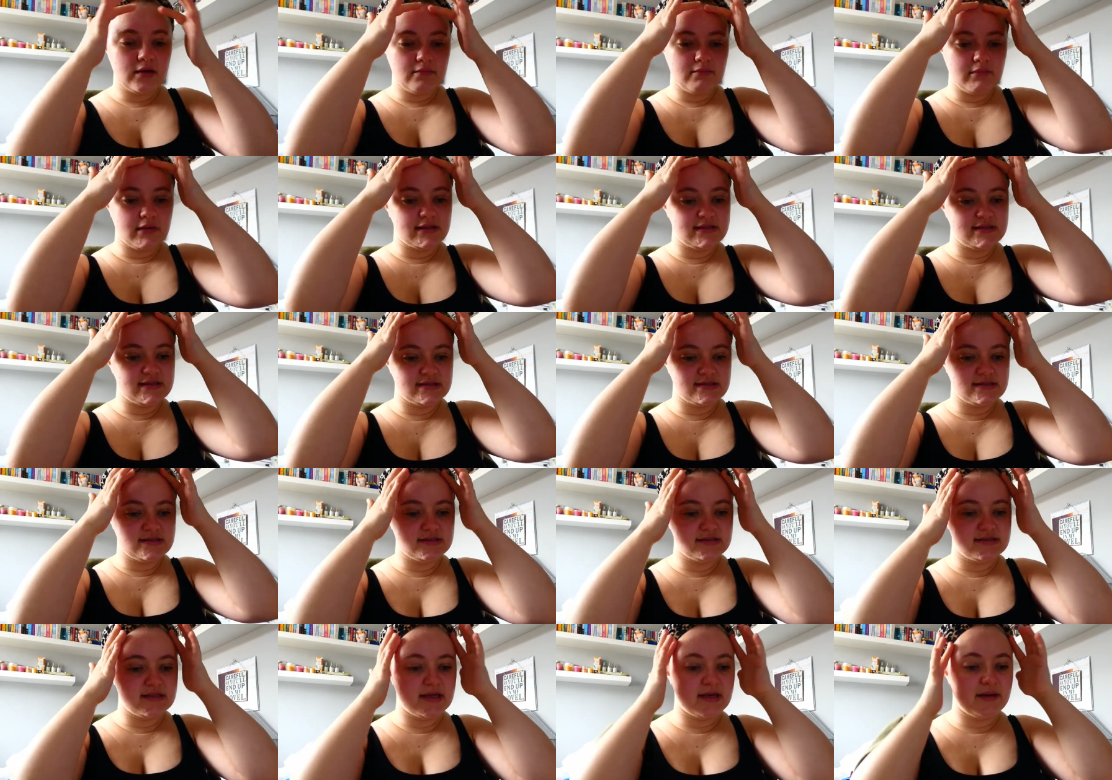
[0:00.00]
My
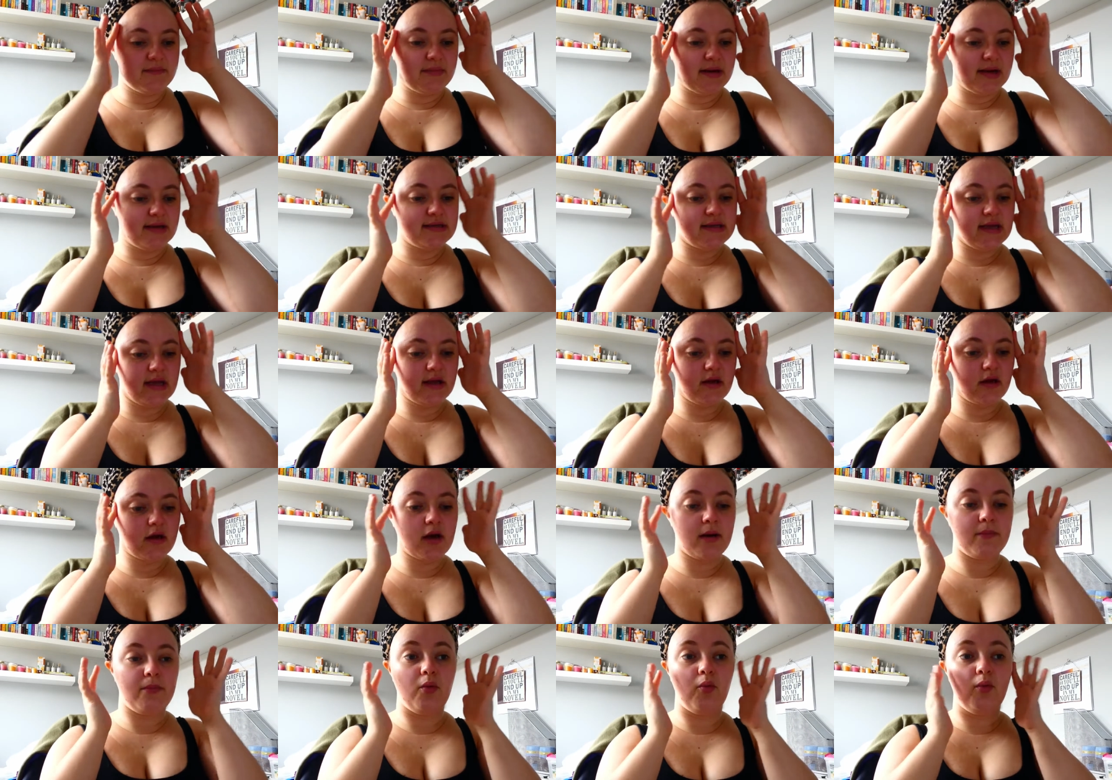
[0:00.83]
sister said it might take a
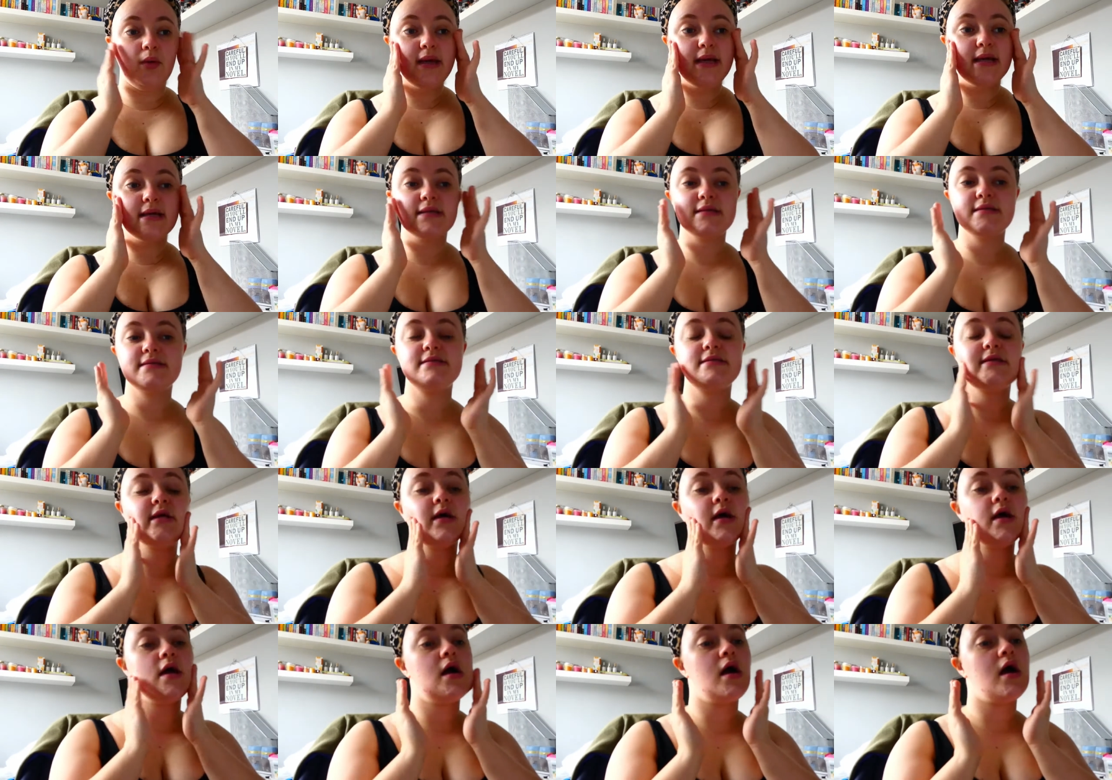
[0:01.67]
couple weeks,
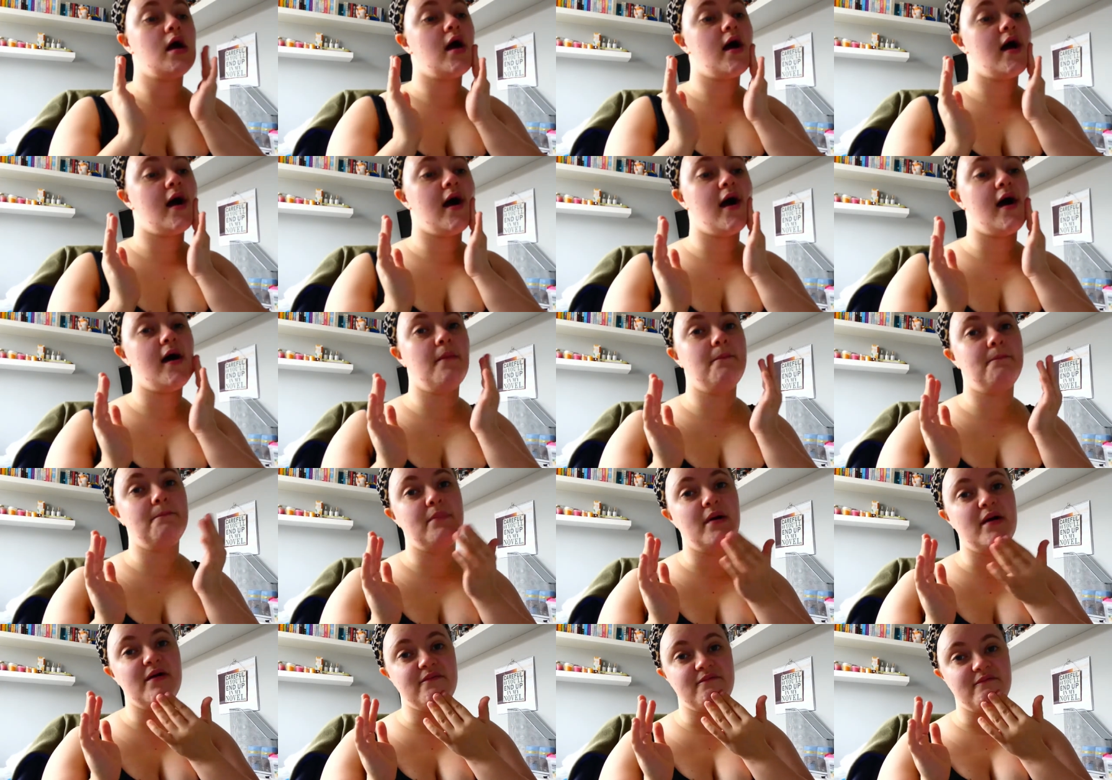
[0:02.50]

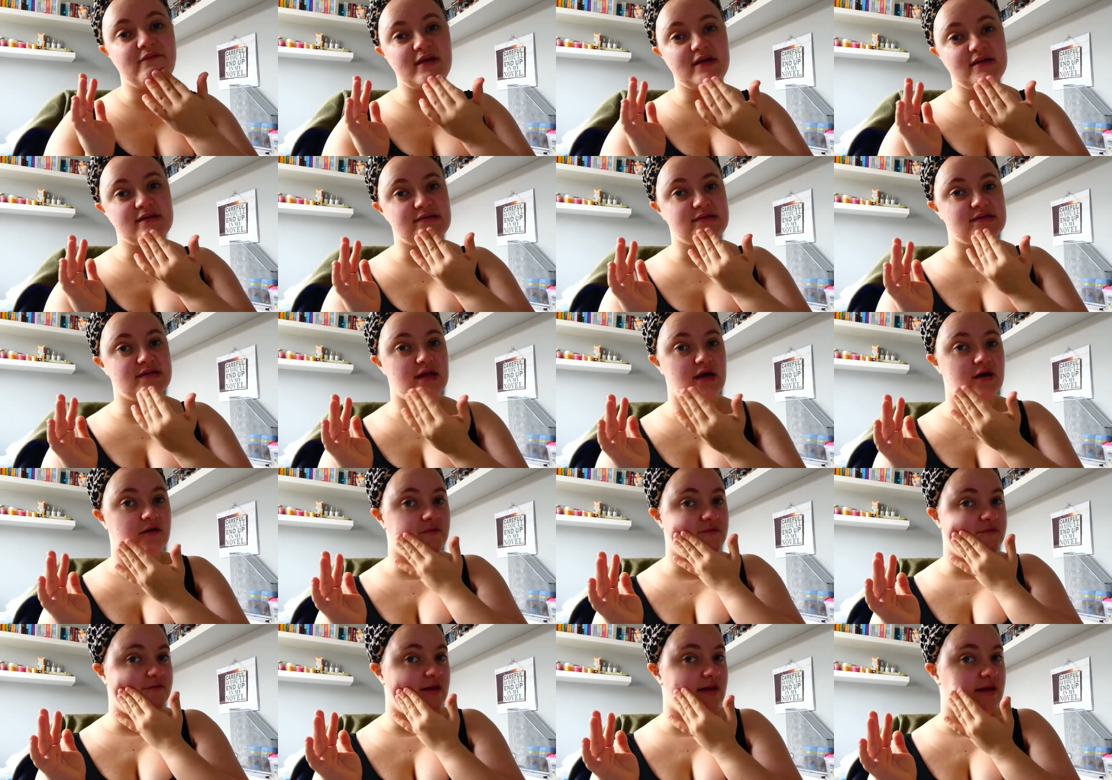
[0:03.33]
um, my face is
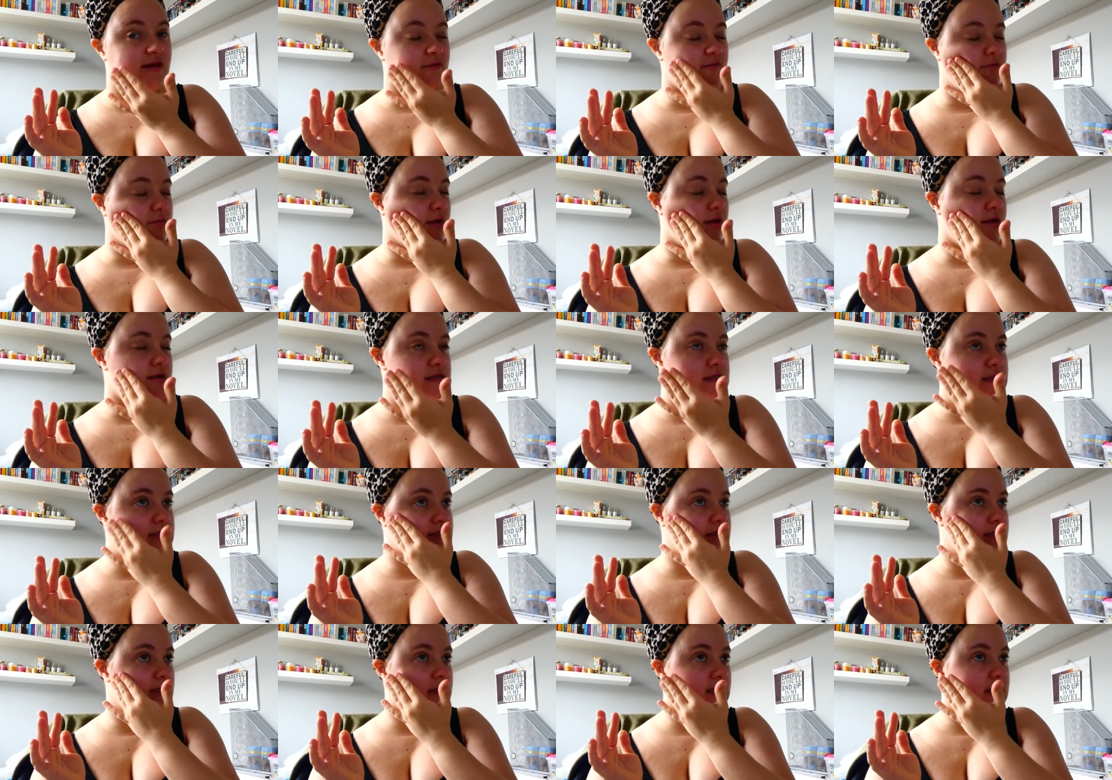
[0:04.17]
now feeling really
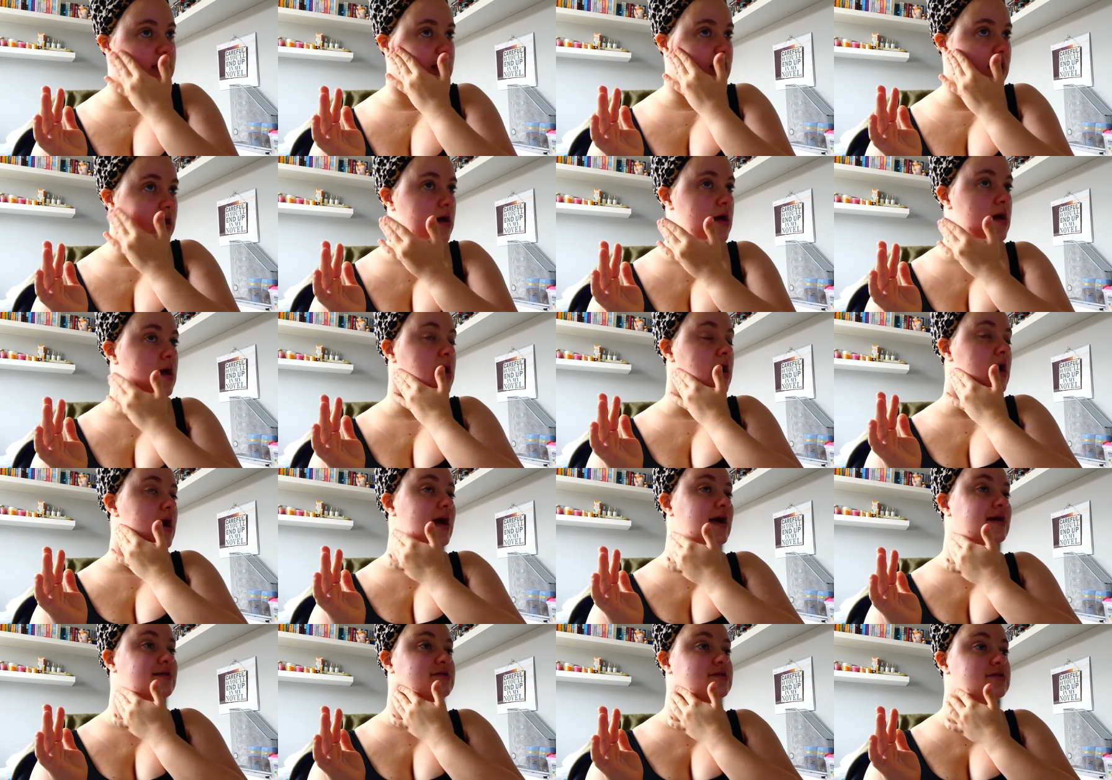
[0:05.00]
sticky
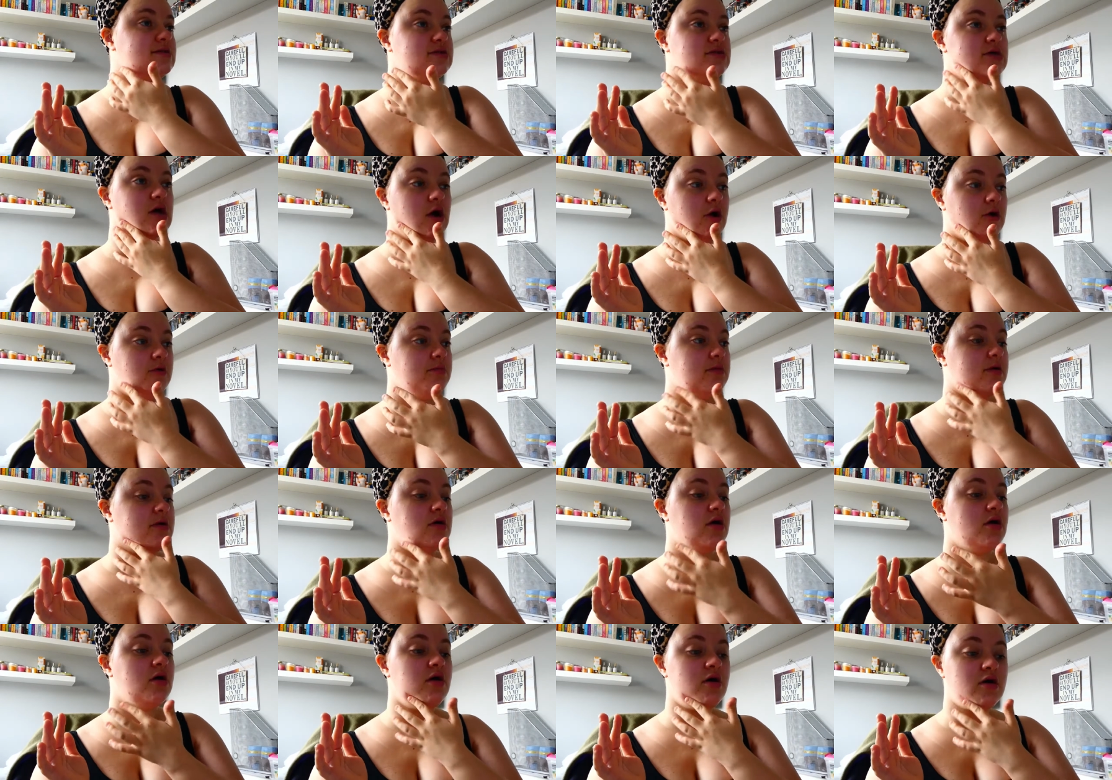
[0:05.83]
and so
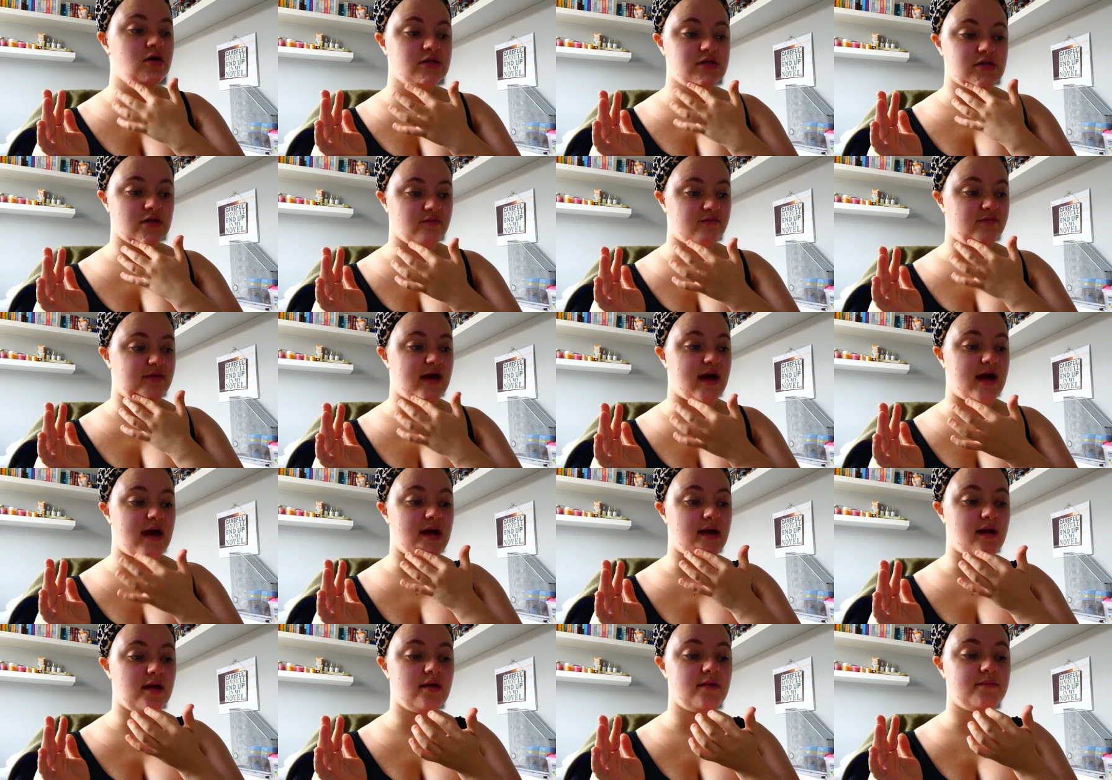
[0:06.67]
because of
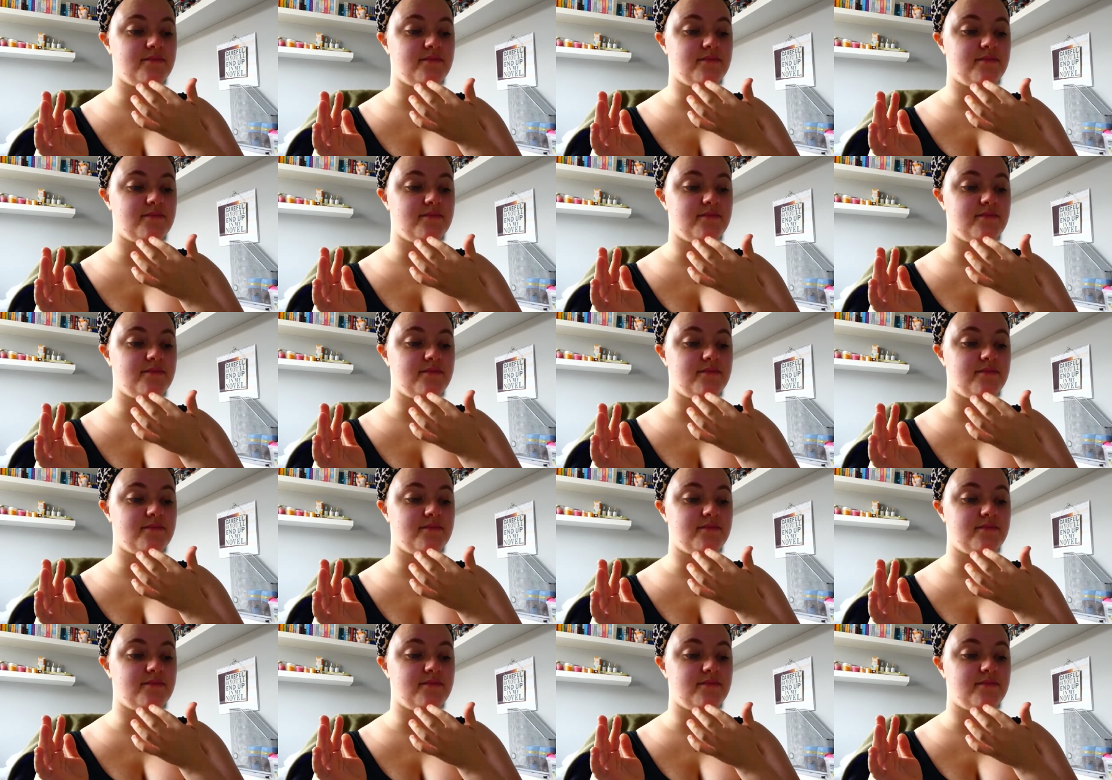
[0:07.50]
that